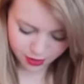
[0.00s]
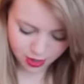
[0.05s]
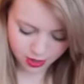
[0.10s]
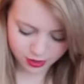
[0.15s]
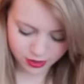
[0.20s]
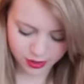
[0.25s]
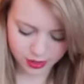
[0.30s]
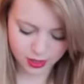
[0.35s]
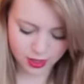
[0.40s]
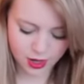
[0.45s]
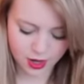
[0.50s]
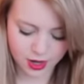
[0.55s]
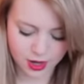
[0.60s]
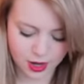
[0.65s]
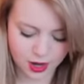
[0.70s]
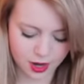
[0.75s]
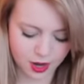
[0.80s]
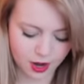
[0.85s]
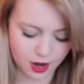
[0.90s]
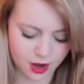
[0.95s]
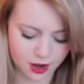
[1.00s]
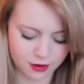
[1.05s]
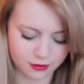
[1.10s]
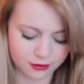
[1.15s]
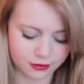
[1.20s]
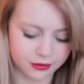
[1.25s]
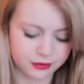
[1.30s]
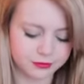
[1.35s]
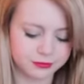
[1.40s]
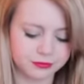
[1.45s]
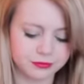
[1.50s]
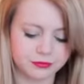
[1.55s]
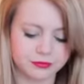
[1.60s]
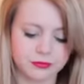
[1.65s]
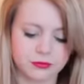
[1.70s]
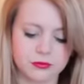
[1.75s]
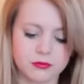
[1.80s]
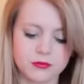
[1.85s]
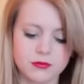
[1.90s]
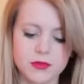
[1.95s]
pocket I have
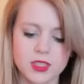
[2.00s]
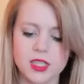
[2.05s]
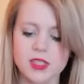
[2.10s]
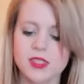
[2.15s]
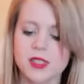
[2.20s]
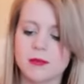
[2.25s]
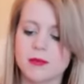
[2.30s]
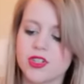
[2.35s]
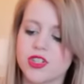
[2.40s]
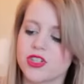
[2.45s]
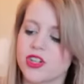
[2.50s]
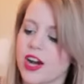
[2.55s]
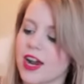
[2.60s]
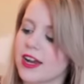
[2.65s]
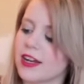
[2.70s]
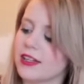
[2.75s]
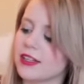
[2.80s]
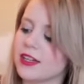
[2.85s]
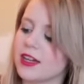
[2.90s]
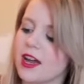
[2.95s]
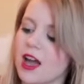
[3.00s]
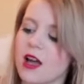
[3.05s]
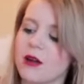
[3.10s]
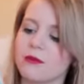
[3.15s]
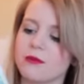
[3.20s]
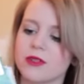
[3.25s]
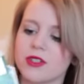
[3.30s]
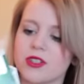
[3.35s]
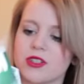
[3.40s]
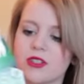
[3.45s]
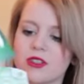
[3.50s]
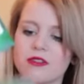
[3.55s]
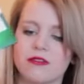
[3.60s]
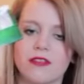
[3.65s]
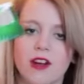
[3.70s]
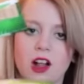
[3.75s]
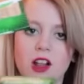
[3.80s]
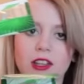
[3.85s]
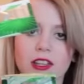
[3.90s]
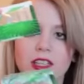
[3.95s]
some Stride gum, which is
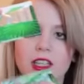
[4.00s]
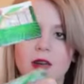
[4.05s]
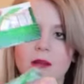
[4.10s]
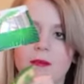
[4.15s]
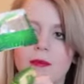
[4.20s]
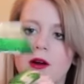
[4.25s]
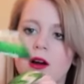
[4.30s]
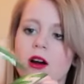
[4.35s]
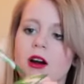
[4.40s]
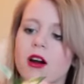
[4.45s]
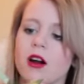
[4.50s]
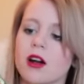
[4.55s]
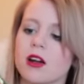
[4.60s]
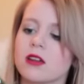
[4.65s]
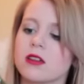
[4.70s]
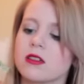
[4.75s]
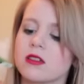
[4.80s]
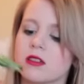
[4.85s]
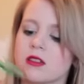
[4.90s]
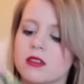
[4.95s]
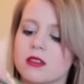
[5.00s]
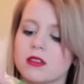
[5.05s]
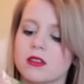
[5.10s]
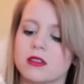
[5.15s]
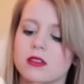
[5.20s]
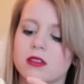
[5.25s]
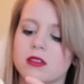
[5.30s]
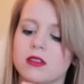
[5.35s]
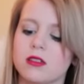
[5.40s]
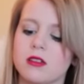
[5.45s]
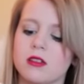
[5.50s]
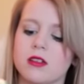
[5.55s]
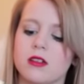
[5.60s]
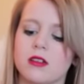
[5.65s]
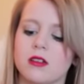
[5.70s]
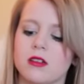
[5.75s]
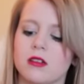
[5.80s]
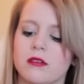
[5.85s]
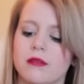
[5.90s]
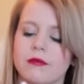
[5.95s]
falling apart.
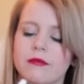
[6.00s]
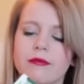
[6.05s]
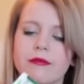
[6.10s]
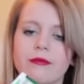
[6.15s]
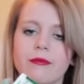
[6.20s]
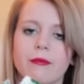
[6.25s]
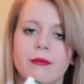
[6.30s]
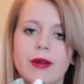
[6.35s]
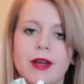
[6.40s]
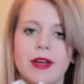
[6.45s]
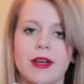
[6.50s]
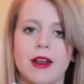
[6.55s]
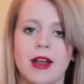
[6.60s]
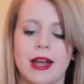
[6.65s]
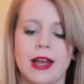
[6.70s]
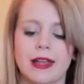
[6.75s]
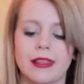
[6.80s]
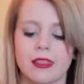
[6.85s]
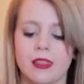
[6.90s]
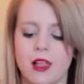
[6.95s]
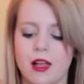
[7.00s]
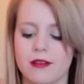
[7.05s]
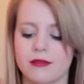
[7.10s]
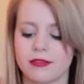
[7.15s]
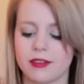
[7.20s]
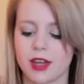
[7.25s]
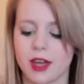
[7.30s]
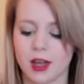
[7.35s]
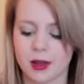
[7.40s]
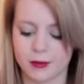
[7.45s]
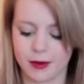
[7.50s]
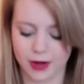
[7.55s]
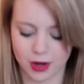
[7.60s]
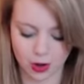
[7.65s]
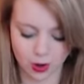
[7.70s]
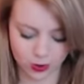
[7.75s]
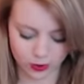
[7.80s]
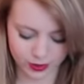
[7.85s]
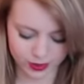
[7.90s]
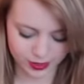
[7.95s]
But I love gum. I
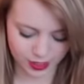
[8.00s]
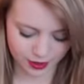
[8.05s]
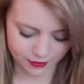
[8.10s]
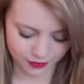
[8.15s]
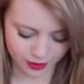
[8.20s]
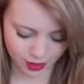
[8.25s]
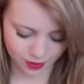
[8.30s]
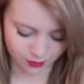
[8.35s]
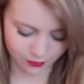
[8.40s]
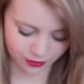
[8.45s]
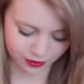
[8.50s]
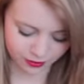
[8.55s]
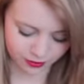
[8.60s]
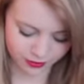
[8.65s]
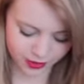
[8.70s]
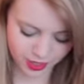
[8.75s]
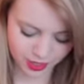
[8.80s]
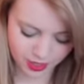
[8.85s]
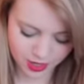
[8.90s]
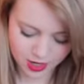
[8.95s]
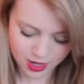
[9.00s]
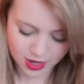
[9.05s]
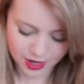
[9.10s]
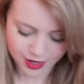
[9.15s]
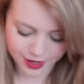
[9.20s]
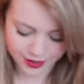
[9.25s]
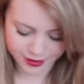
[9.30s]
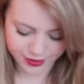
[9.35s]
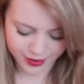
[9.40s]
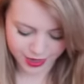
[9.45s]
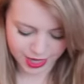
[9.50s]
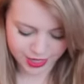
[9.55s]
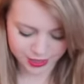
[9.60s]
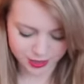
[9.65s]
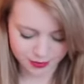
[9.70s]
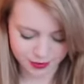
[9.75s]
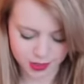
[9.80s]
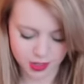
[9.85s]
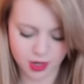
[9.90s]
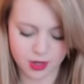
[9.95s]
always have gum with me. And
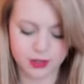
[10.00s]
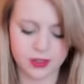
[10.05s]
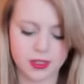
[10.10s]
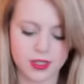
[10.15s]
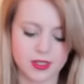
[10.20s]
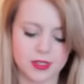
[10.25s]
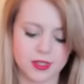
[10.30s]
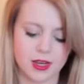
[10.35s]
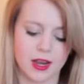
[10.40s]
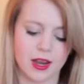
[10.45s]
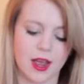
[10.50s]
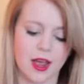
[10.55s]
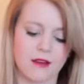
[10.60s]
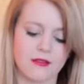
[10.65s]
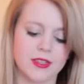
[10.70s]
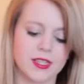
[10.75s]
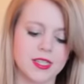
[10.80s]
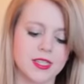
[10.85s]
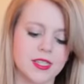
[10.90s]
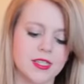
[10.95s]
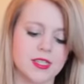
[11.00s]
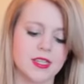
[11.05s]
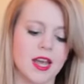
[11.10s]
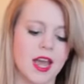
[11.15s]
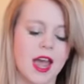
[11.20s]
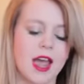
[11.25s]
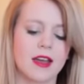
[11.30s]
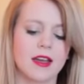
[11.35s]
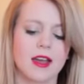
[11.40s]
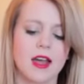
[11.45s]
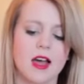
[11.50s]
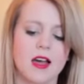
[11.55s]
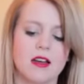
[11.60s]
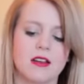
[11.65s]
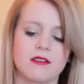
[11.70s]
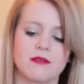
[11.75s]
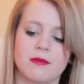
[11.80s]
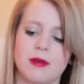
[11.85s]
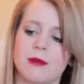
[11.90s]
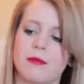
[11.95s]
last but not least, I have a stack
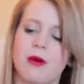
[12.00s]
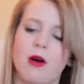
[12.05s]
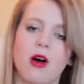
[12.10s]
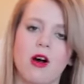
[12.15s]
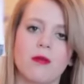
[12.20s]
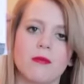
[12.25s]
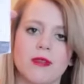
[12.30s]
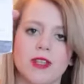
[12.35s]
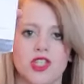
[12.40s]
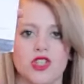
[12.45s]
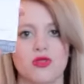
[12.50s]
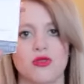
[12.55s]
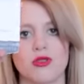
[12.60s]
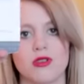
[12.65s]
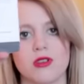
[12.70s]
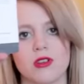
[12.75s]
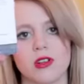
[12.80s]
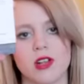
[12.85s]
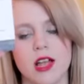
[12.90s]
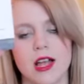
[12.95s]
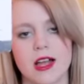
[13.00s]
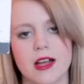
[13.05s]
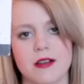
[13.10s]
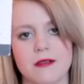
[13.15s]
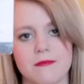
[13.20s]
of my Paul Mitchell